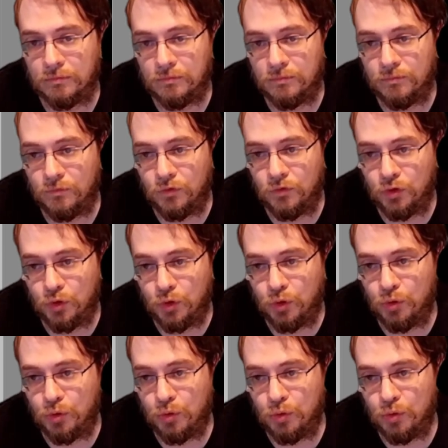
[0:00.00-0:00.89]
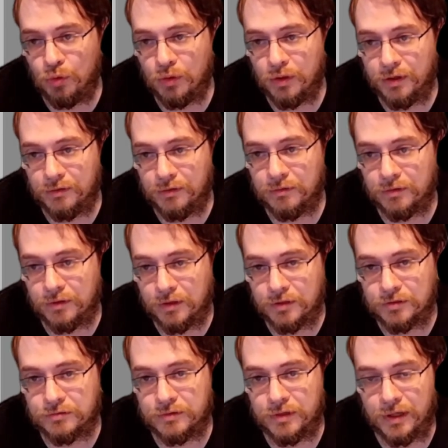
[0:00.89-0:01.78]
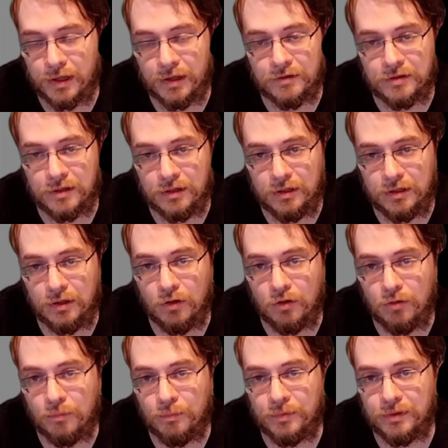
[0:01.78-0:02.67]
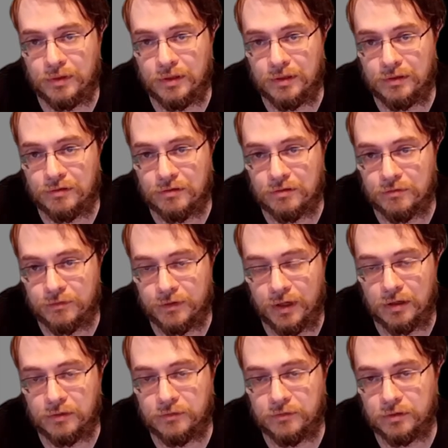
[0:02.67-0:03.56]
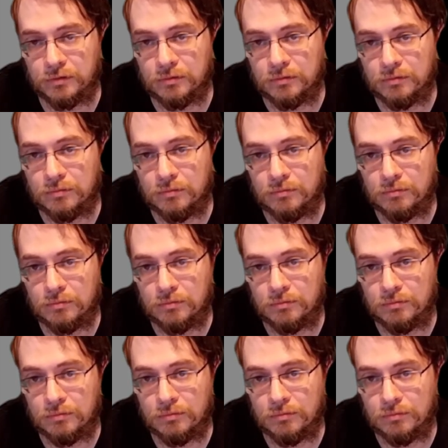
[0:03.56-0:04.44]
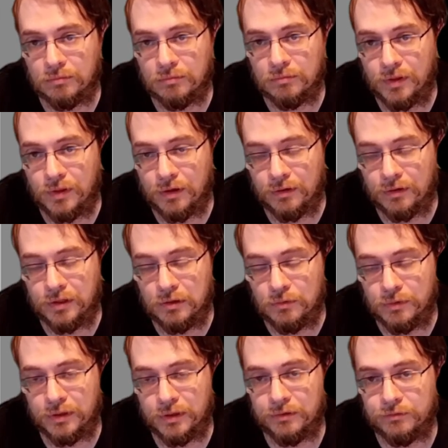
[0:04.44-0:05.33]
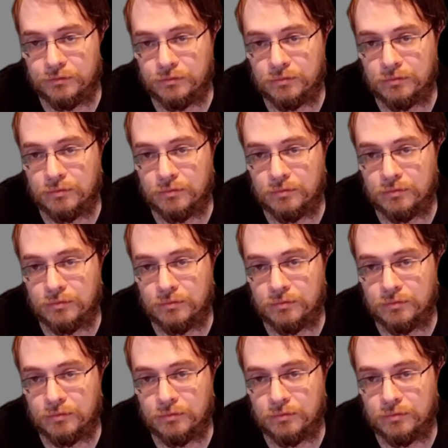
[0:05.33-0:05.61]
no other country has any hope in surviving their heat wave.